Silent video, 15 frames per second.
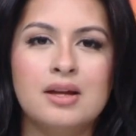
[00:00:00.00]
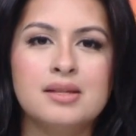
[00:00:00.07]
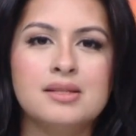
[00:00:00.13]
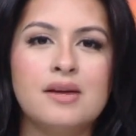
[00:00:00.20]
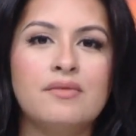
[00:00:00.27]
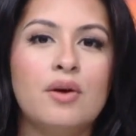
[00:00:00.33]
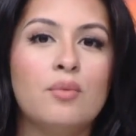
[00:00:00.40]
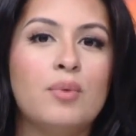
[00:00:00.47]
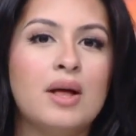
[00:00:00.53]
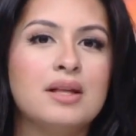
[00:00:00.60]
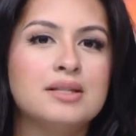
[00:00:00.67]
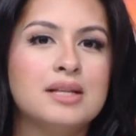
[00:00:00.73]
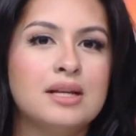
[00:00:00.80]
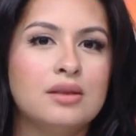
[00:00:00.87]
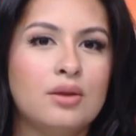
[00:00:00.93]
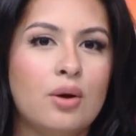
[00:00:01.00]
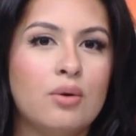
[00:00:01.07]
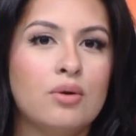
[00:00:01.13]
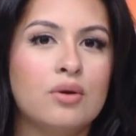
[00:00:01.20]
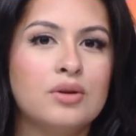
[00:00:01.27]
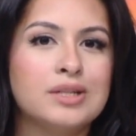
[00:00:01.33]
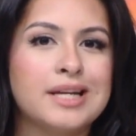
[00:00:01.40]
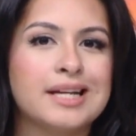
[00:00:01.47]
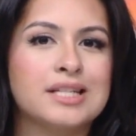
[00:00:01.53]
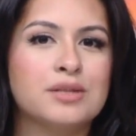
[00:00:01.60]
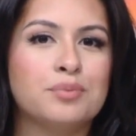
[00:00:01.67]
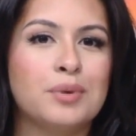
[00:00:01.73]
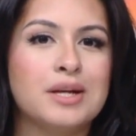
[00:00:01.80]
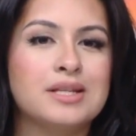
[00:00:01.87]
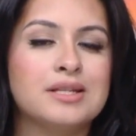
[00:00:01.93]
Several Wellton locals
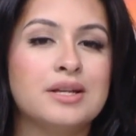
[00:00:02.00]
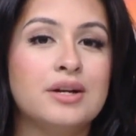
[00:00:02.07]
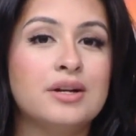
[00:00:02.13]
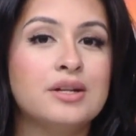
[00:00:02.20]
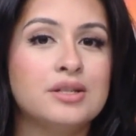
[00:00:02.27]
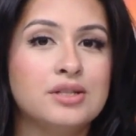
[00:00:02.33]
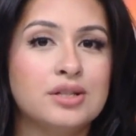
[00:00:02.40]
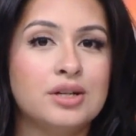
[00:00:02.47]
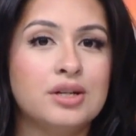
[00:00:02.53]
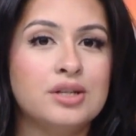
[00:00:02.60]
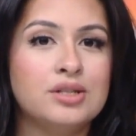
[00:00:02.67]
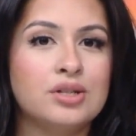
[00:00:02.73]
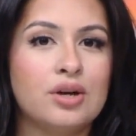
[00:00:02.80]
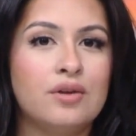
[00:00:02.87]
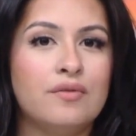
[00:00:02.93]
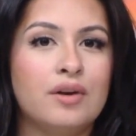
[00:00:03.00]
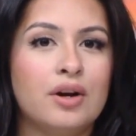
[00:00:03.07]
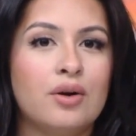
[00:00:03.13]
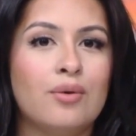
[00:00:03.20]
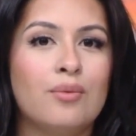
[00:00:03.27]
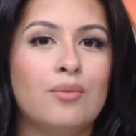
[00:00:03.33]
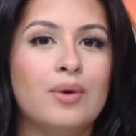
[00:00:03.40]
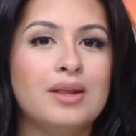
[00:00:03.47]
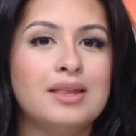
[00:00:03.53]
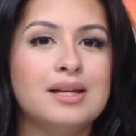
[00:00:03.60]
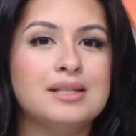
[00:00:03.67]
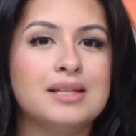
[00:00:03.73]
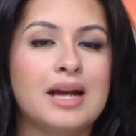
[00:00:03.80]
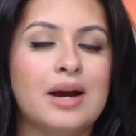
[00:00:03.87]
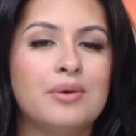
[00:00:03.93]
expressed their concerns over what the
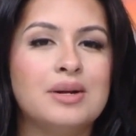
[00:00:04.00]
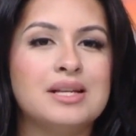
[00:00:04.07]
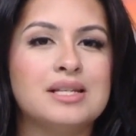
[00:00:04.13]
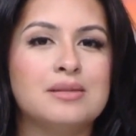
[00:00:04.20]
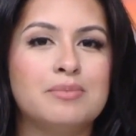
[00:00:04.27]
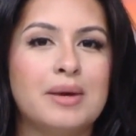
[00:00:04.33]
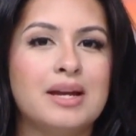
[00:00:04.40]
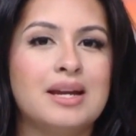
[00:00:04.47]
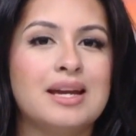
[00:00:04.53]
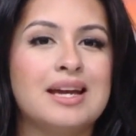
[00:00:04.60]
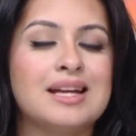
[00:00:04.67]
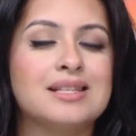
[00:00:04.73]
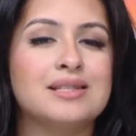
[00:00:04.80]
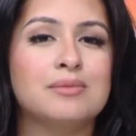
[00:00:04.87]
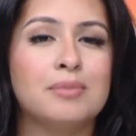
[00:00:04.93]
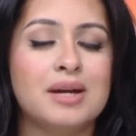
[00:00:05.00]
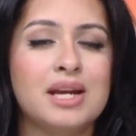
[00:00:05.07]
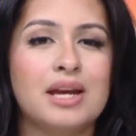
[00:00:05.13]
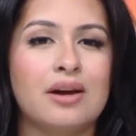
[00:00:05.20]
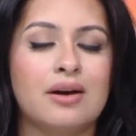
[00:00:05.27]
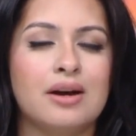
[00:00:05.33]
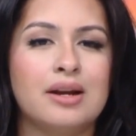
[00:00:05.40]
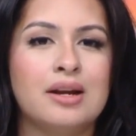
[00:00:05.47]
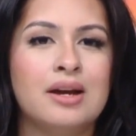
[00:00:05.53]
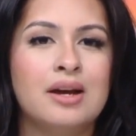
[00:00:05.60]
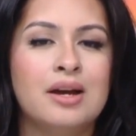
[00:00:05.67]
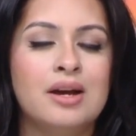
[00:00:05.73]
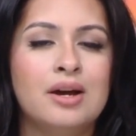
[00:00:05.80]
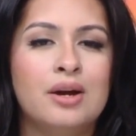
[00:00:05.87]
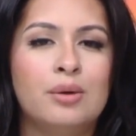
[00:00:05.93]
town is spending its money on.
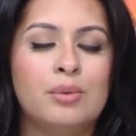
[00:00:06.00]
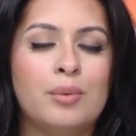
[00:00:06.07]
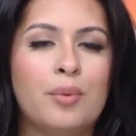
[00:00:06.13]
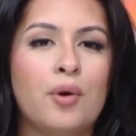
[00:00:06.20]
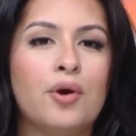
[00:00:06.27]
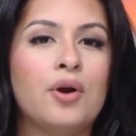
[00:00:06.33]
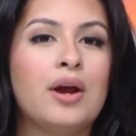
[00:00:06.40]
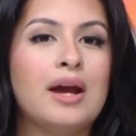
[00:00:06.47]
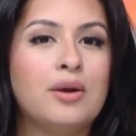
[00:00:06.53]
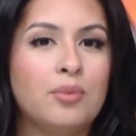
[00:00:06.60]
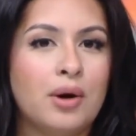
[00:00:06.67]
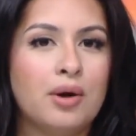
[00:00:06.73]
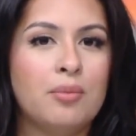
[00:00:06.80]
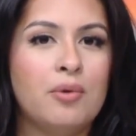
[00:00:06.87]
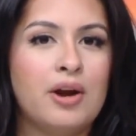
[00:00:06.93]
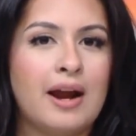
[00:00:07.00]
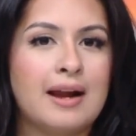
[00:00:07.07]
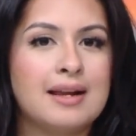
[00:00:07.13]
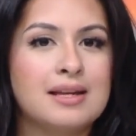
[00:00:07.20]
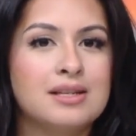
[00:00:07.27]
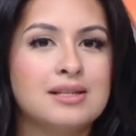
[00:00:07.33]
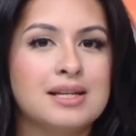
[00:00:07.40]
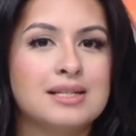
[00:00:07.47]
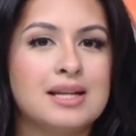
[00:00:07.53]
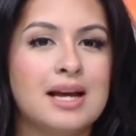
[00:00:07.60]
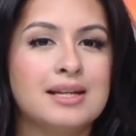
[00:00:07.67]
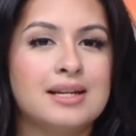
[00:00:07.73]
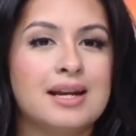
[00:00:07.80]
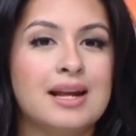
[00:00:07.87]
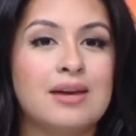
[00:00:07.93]
Reporter Eduardo Morales
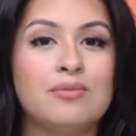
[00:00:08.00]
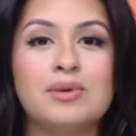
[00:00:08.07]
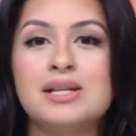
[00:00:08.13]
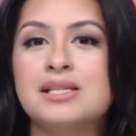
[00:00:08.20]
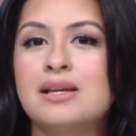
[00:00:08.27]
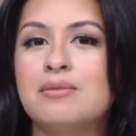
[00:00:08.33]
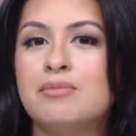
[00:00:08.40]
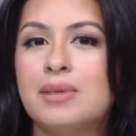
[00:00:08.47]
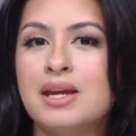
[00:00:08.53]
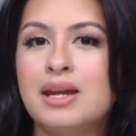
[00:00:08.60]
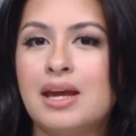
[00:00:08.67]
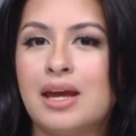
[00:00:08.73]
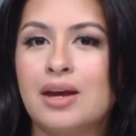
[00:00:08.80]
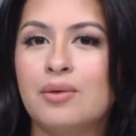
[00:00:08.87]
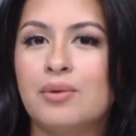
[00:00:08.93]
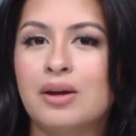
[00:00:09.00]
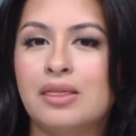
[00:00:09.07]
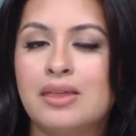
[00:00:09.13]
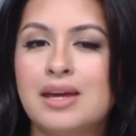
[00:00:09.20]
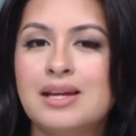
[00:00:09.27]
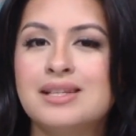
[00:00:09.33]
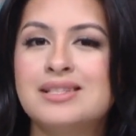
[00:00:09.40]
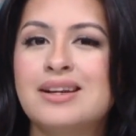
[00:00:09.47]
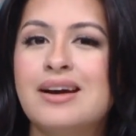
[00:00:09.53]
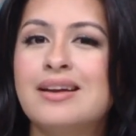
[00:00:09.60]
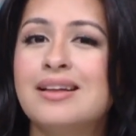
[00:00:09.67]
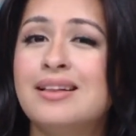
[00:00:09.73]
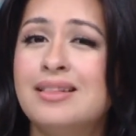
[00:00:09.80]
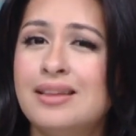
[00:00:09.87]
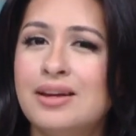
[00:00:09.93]
attended a recent meeting where things got
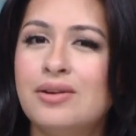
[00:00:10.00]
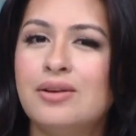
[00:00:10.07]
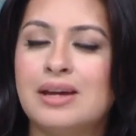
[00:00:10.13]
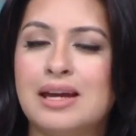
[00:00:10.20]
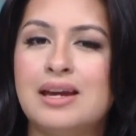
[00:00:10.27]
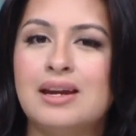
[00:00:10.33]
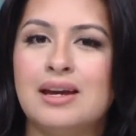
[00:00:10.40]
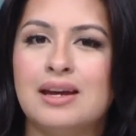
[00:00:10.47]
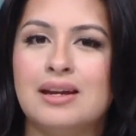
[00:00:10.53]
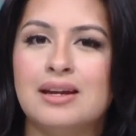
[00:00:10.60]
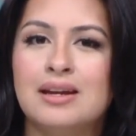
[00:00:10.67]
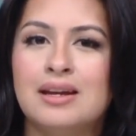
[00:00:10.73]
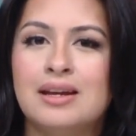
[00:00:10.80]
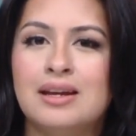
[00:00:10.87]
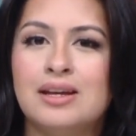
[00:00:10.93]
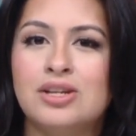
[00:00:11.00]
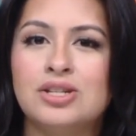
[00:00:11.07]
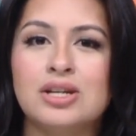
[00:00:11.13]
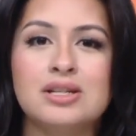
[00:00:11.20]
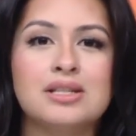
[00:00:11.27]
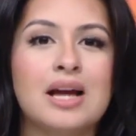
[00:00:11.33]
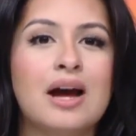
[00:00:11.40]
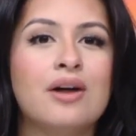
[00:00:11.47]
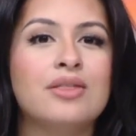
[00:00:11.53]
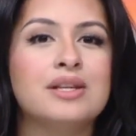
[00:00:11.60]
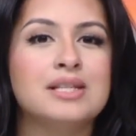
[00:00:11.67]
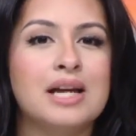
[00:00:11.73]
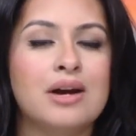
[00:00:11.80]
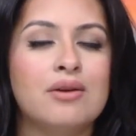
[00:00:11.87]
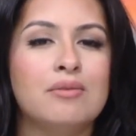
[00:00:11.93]
a little heated. He shares how the
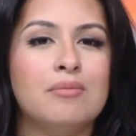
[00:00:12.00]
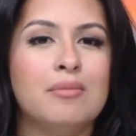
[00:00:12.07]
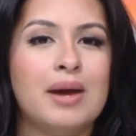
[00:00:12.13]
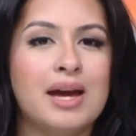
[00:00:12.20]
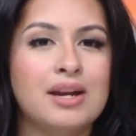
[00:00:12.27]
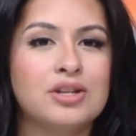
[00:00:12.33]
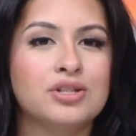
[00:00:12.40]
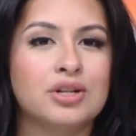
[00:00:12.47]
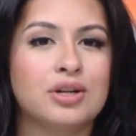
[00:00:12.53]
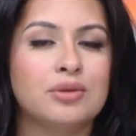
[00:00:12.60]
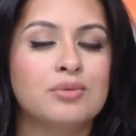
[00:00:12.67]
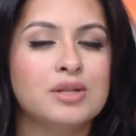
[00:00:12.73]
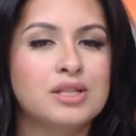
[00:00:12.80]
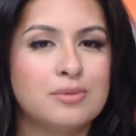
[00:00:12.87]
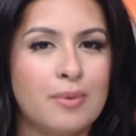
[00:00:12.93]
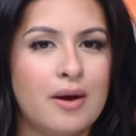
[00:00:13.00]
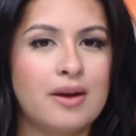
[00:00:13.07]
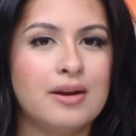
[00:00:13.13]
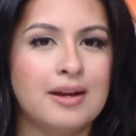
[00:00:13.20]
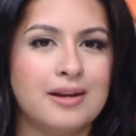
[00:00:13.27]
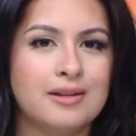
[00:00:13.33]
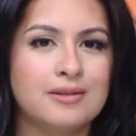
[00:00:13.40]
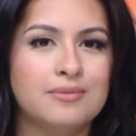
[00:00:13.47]
town manager responded.